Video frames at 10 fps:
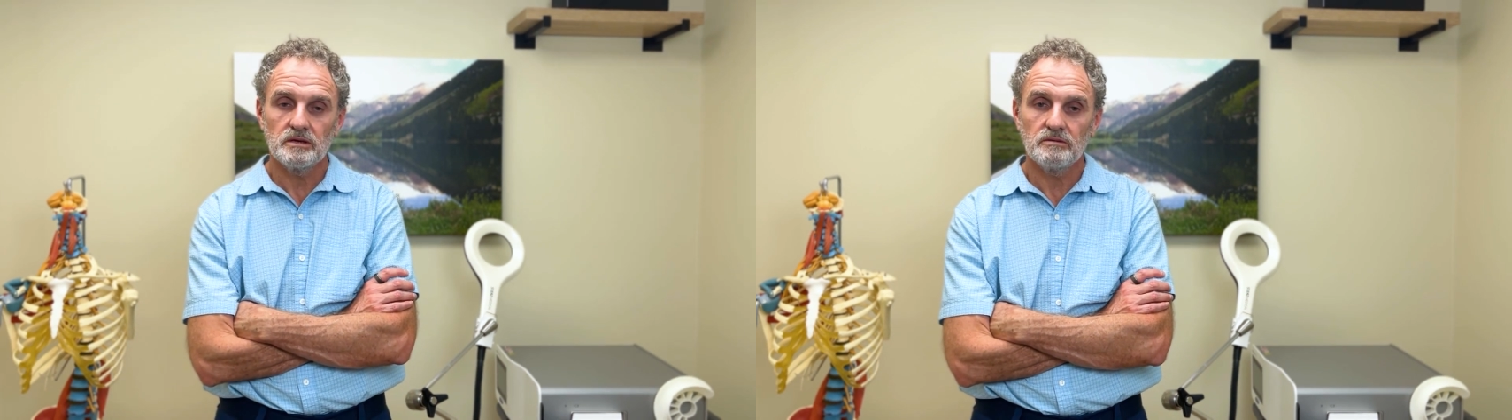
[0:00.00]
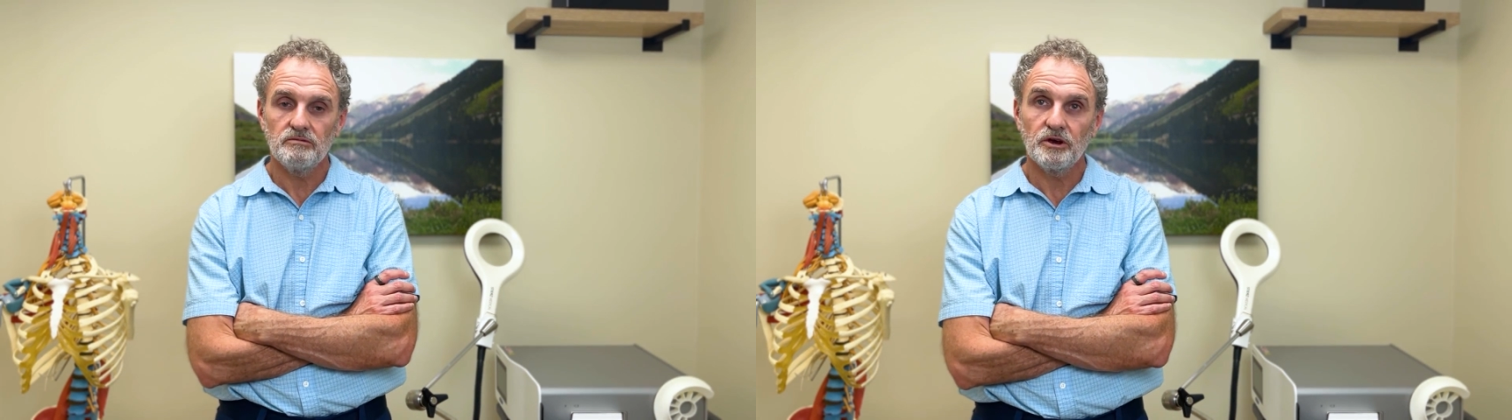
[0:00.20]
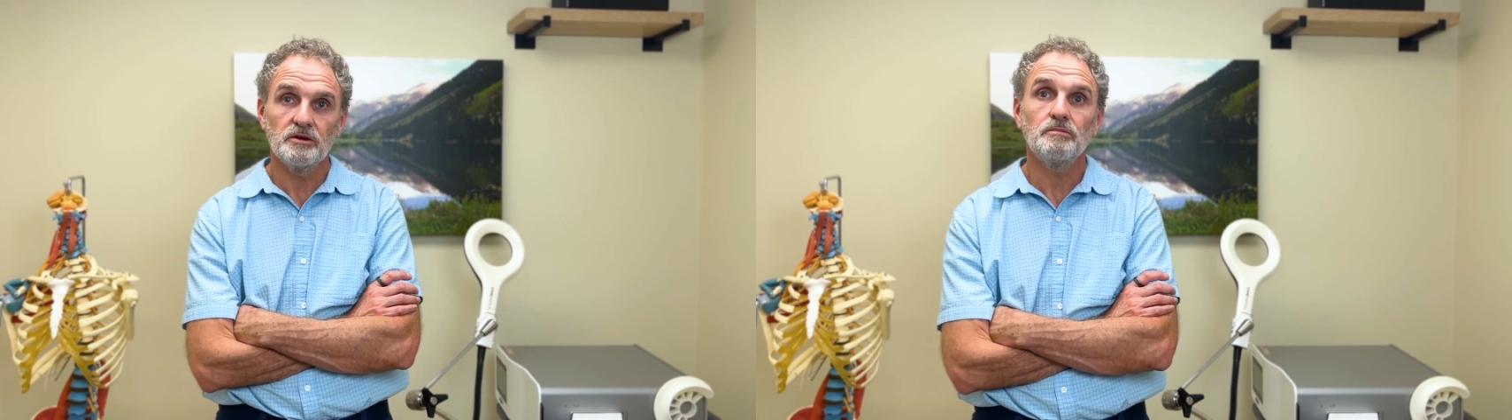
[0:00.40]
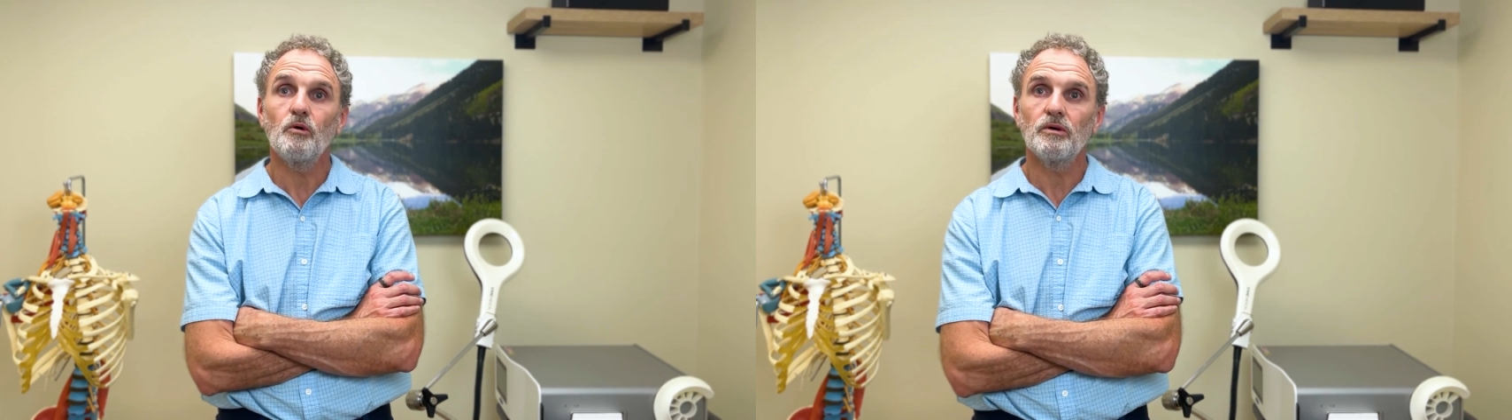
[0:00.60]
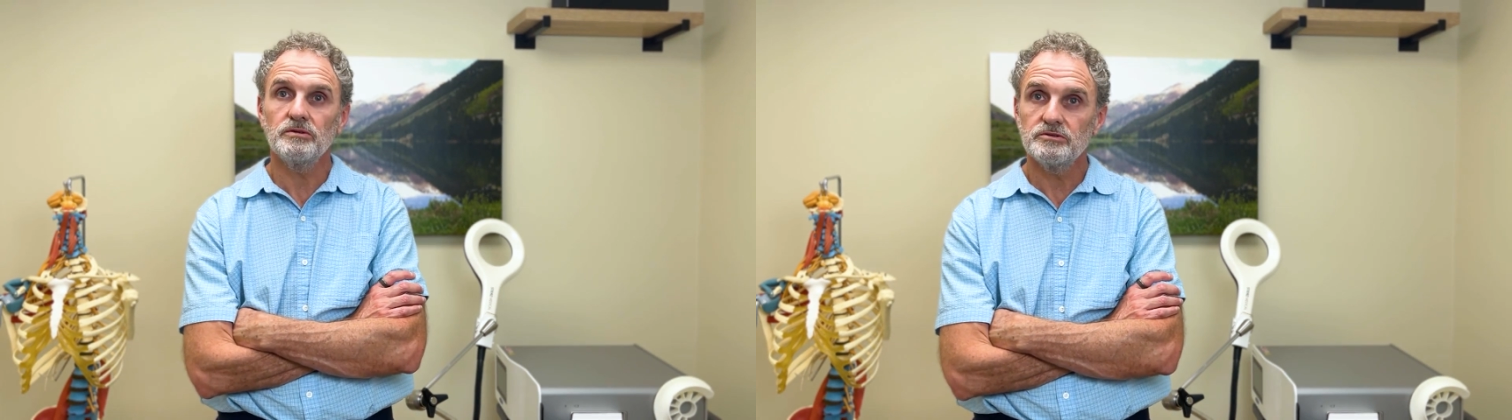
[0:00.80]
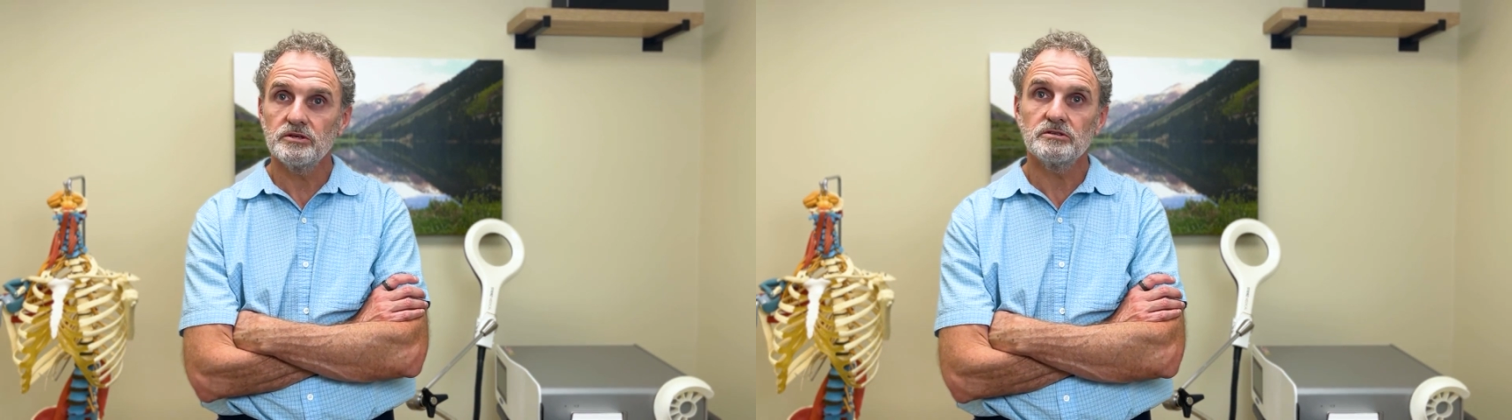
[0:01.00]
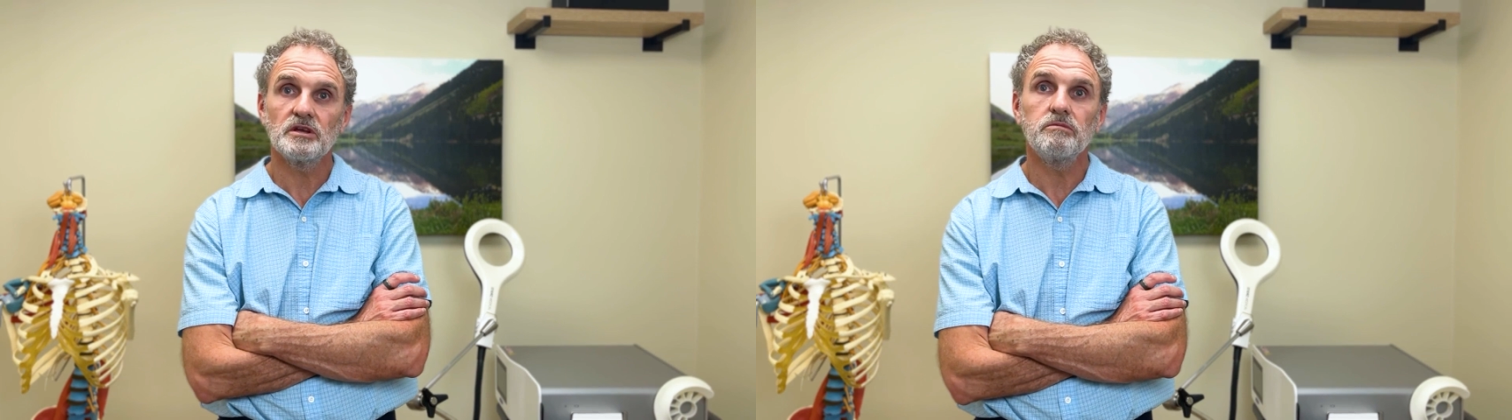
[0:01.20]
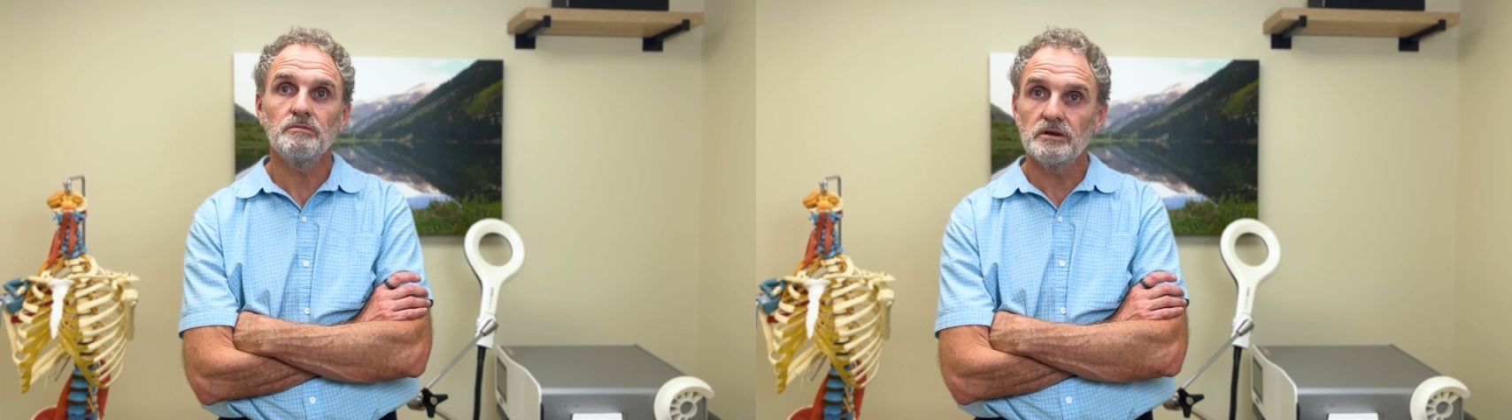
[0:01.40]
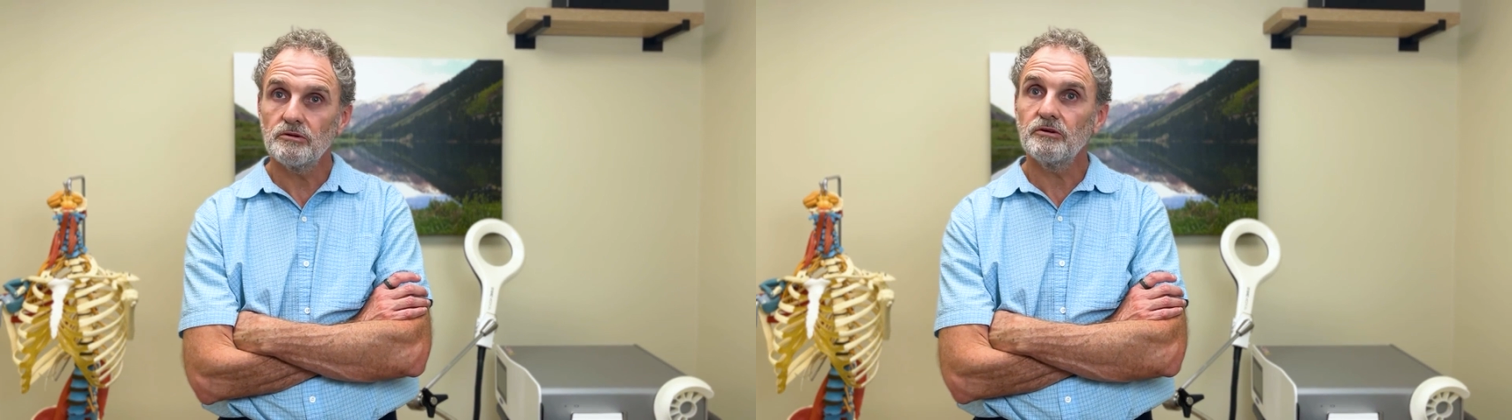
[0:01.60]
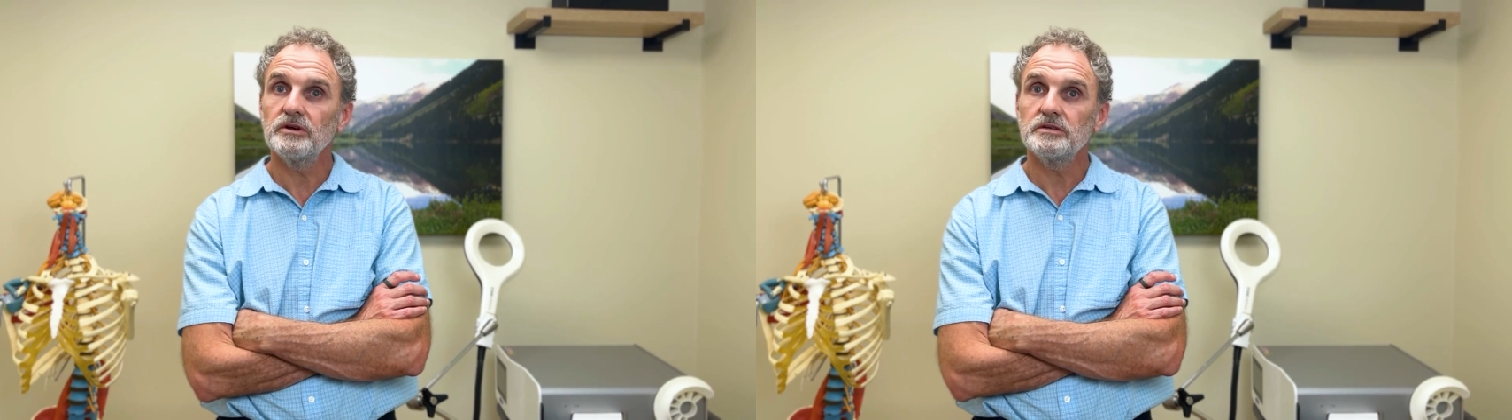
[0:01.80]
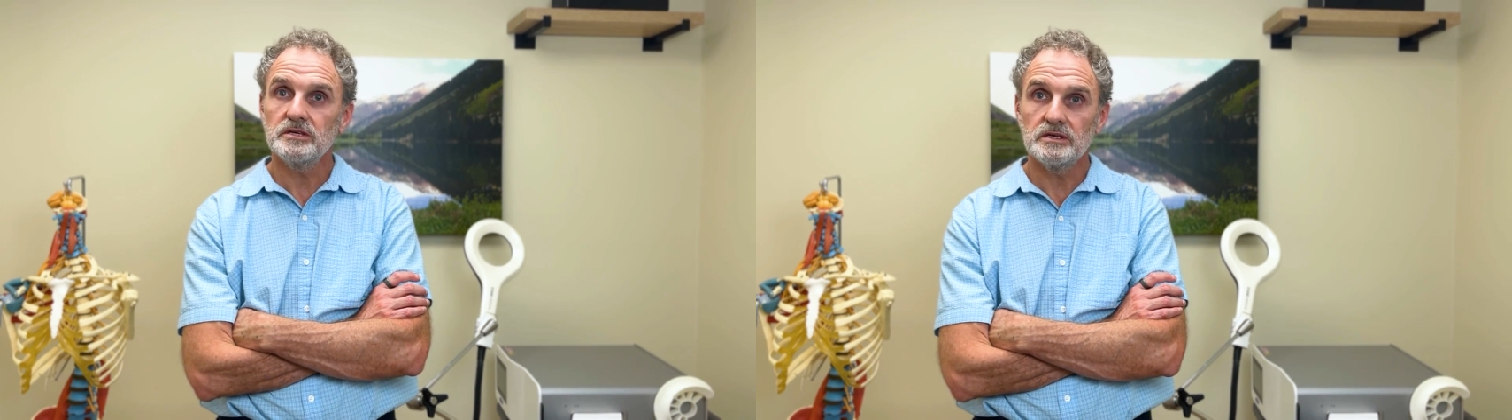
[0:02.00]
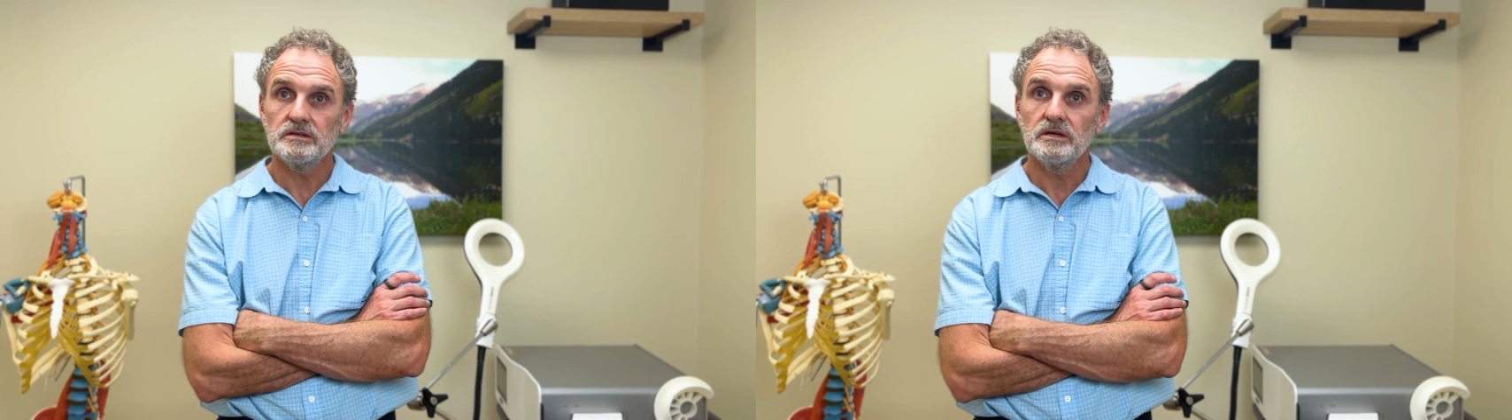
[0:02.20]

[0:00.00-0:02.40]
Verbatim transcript: very important to supplement with creatine.